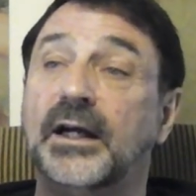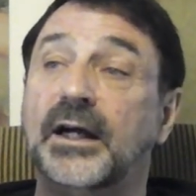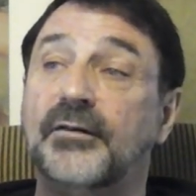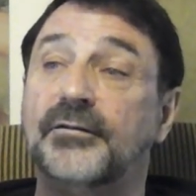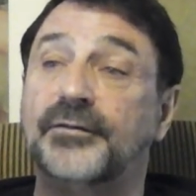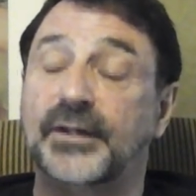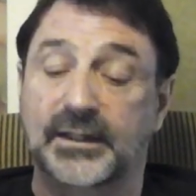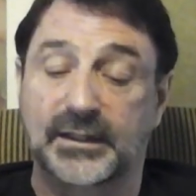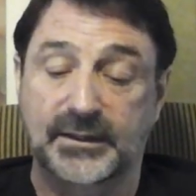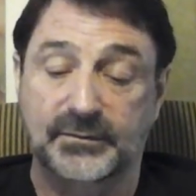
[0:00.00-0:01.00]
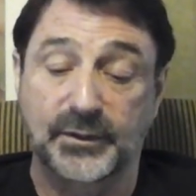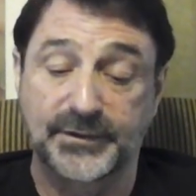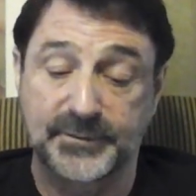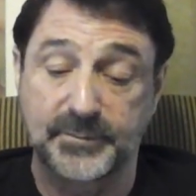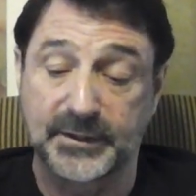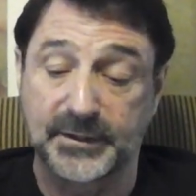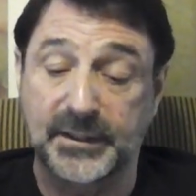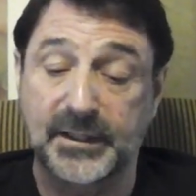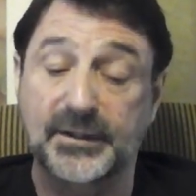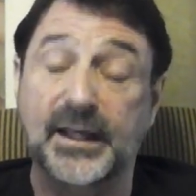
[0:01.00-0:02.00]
of one's ability